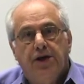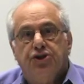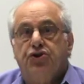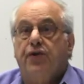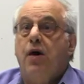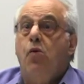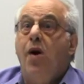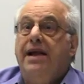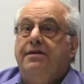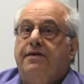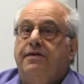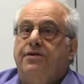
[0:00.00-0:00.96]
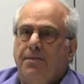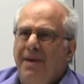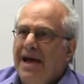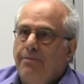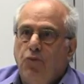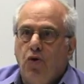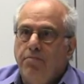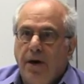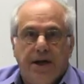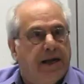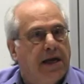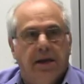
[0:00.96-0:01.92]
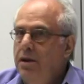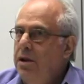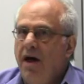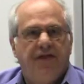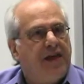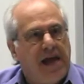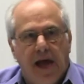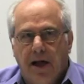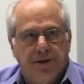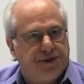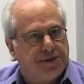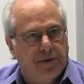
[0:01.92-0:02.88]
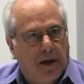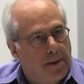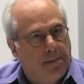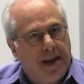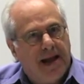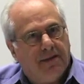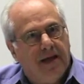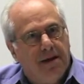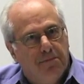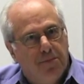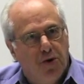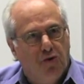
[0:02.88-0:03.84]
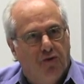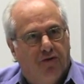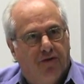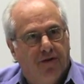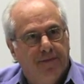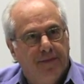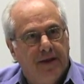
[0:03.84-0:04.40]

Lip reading: So they went to make more money. Nothing else made them move.